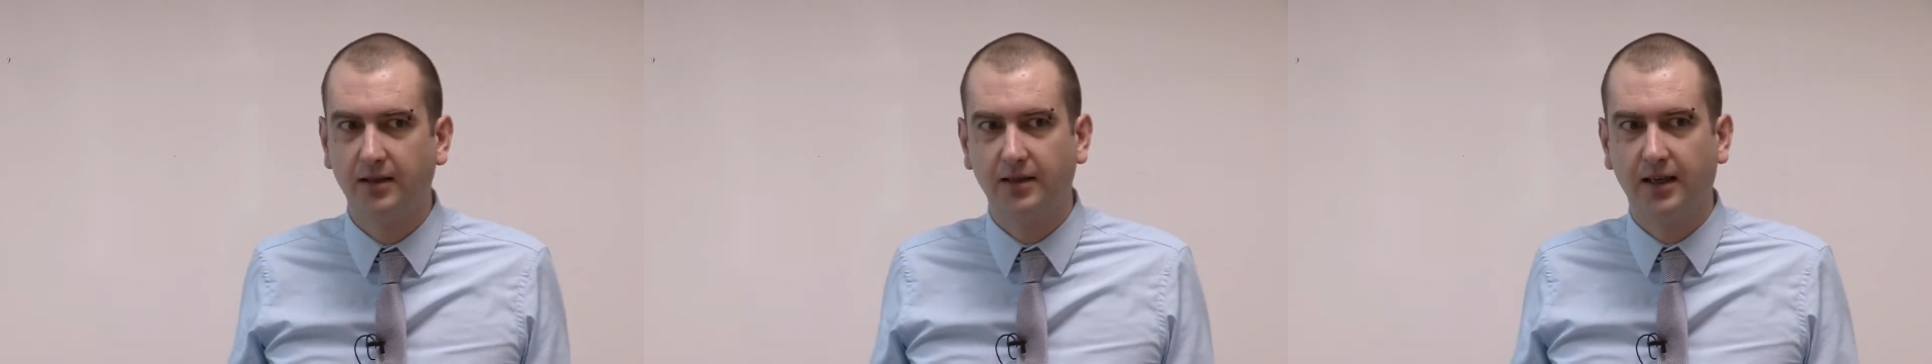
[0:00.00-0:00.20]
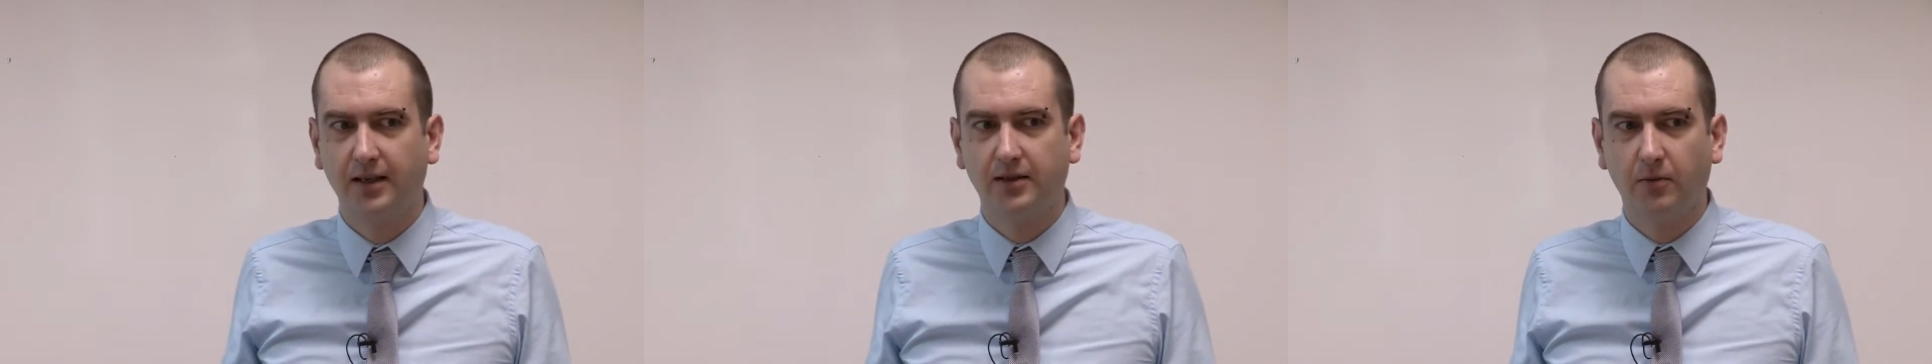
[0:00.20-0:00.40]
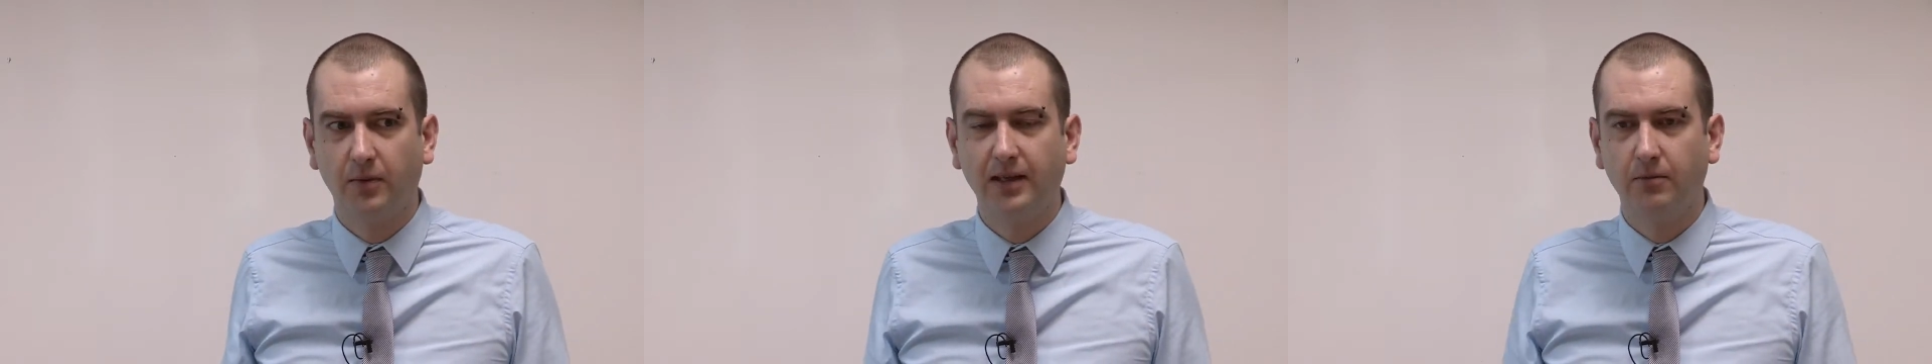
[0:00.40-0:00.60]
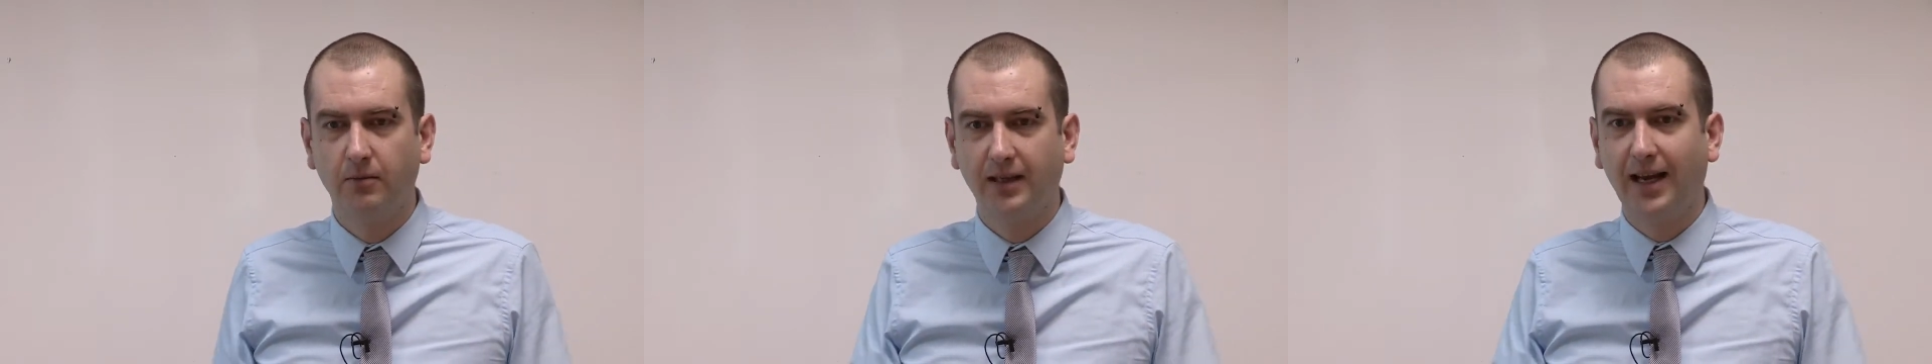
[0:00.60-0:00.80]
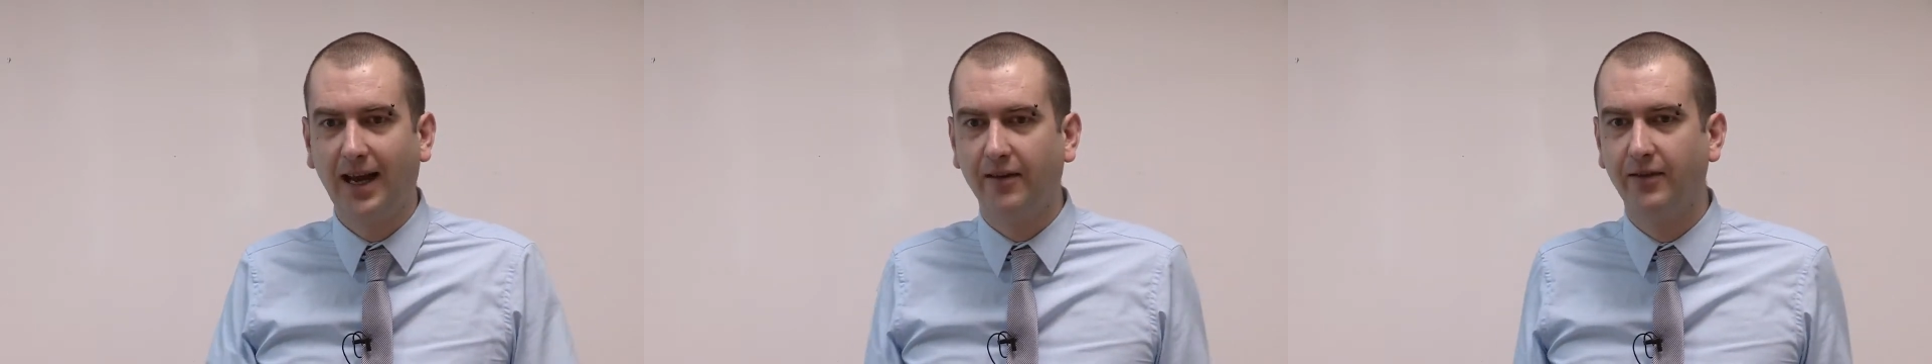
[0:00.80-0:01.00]
etc.,
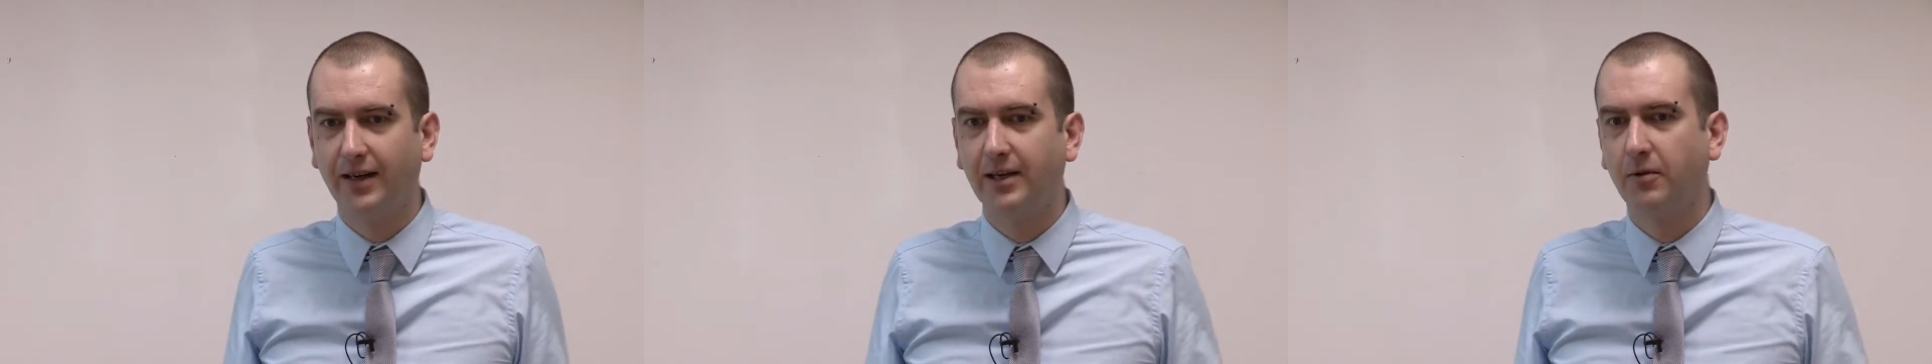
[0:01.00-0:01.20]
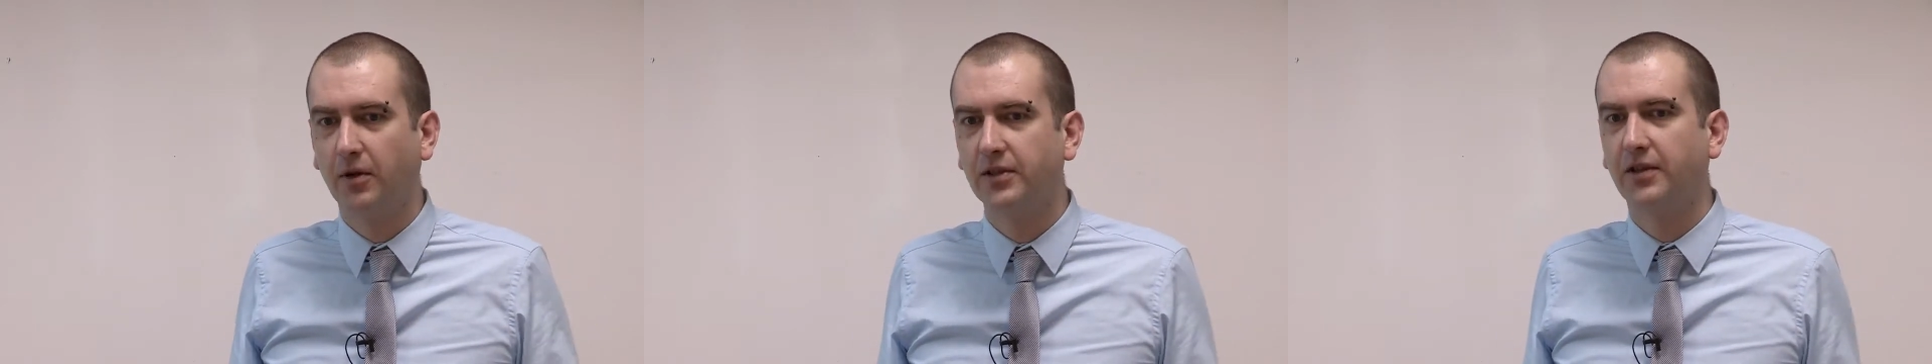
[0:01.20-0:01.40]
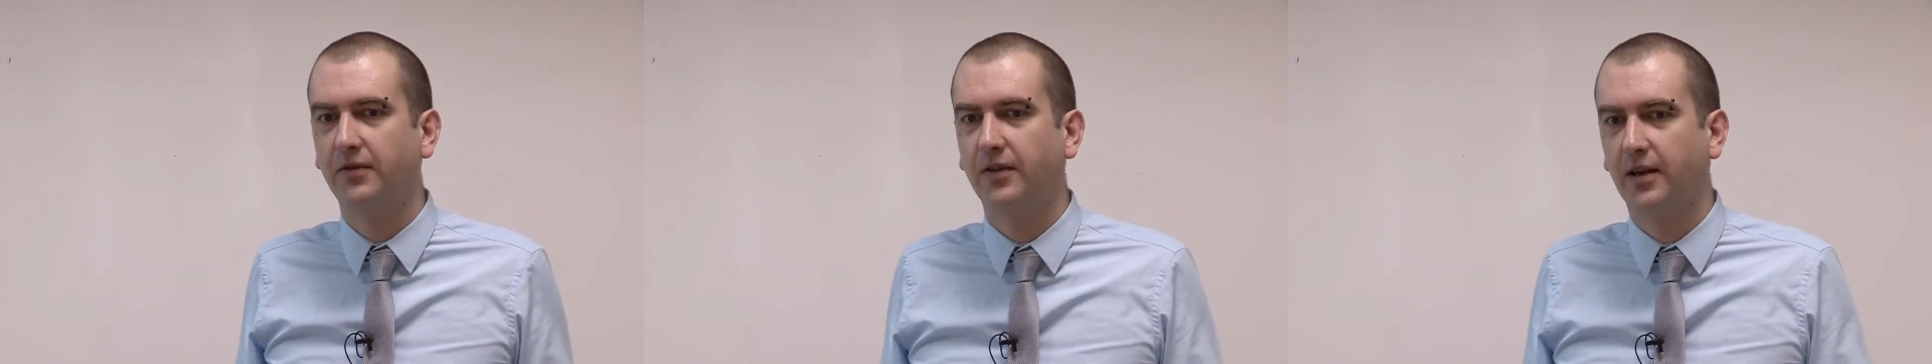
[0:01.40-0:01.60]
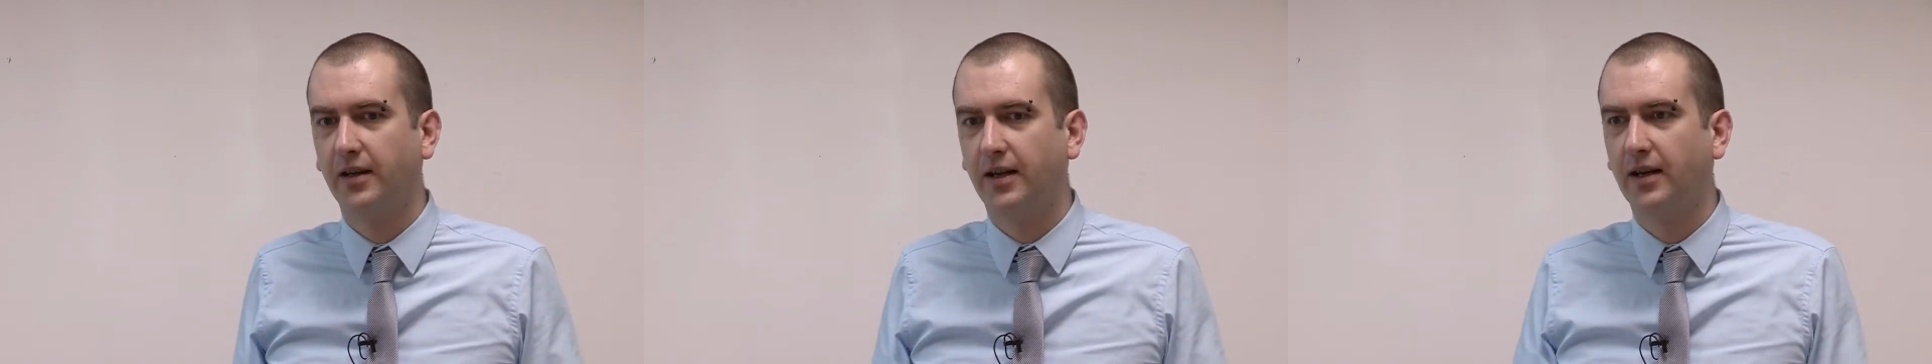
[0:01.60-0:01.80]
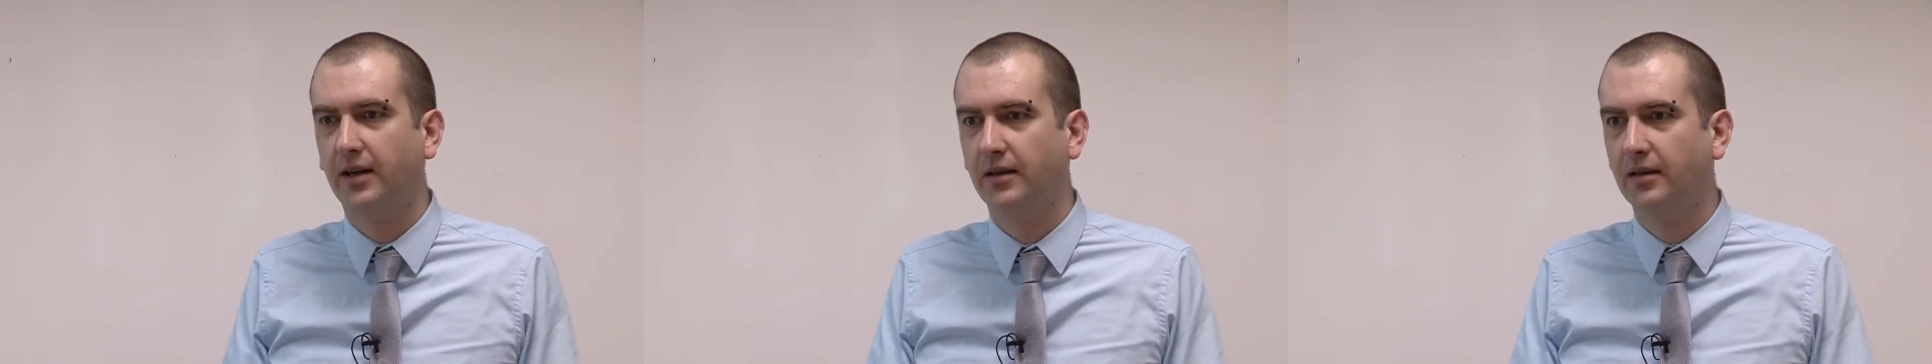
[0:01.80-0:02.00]
we can really quantify that,